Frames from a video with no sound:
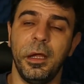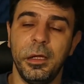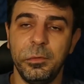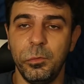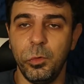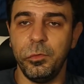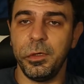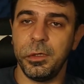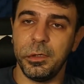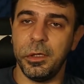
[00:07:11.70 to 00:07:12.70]
and
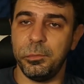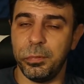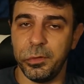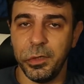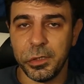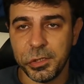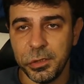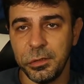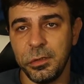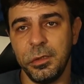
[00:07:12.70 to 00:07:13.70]
moving their
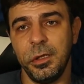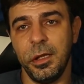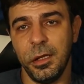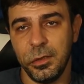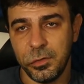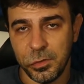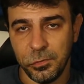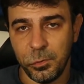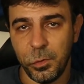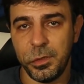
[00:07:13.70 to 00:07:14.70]
production,
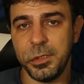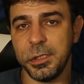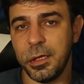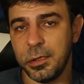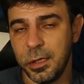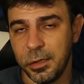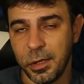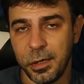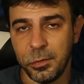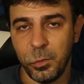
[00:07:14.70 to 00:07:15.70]
software design, and
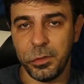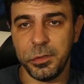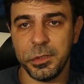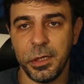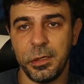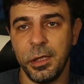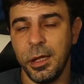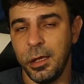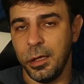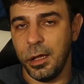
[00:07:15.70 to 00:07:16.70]
hardware design
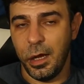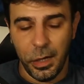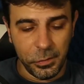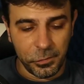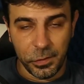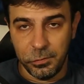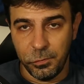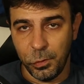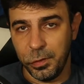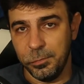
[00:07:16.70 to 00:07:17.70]
out of
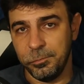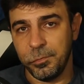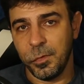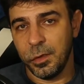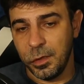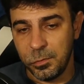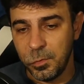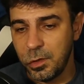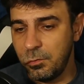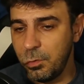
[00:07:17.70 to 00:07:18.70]
California. Let
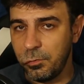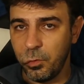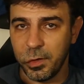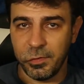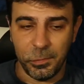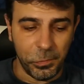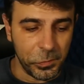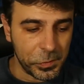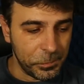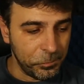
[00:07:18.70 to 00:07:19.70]
me give you a few
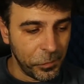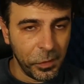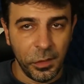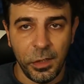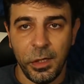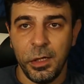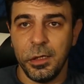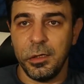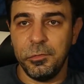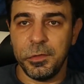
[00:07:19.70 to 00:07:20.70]
examples.
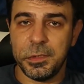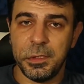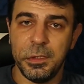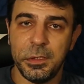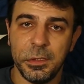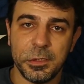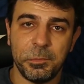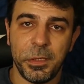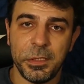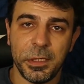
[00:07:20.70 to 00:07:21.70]
The facility that
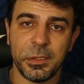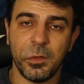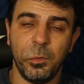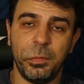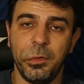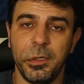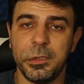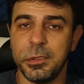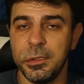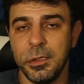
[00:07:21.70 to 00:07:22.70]
SpaceX
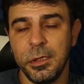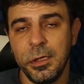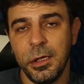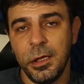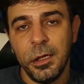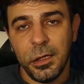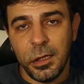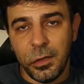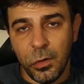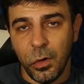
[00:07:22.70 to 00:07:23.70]
operates
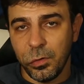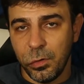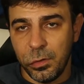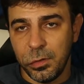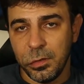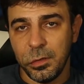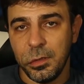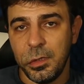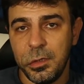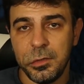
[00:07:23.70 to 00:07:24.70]
in Hawthorne
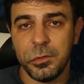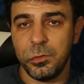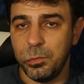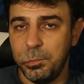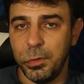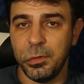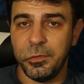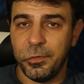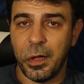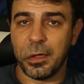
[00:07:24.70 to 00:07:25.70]
is to build
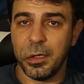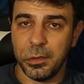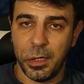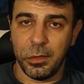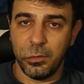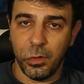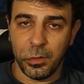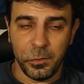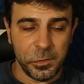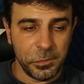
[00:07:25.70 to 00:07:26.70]
Falcon 9
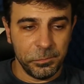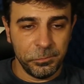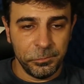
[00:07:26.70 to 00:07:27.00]
rockets.